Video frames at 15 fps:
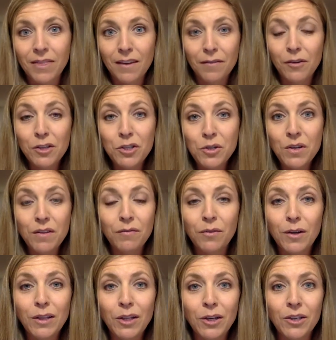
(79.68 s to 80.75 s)
a student, for
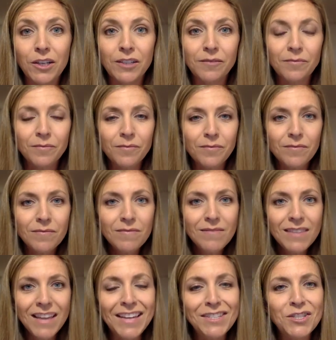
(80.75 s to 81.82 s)
a learner.
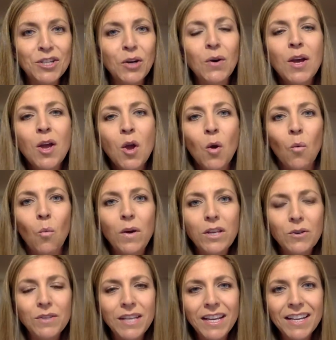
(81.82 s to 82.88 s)
And so when
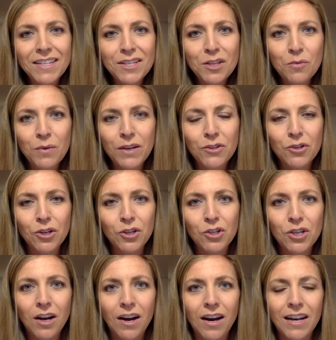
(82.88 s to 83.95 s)
you dig into the
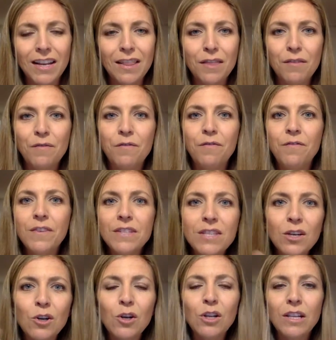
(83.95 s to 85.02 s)
research on the
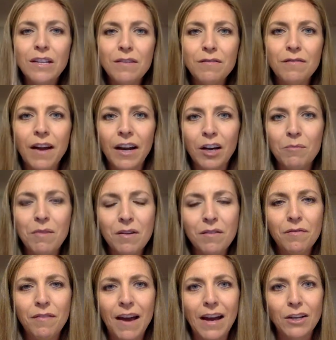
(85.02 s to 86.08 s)
physical environment
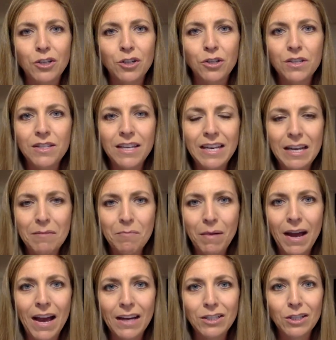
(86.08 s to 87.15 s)
factors that
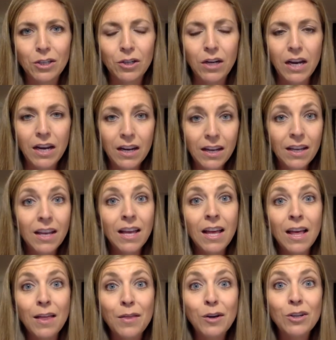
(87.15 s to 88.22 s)
impact learning,
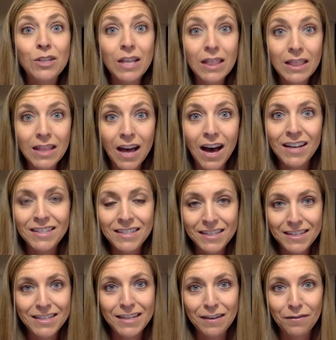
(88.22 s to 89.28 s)
there's a lot
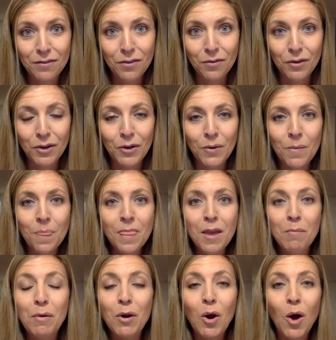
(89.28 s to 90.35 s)
to sift through.
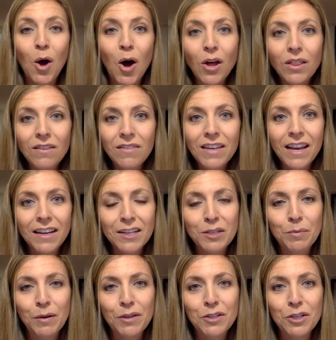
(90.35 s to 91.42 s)
But all of the
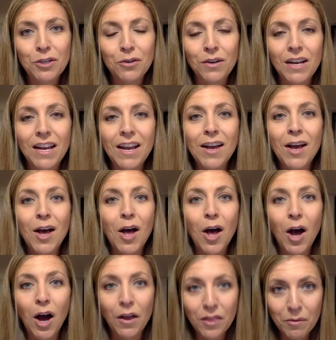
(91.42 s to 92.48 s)
experts agree
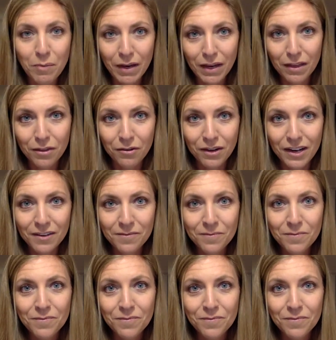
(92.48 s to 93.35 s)
on the big three.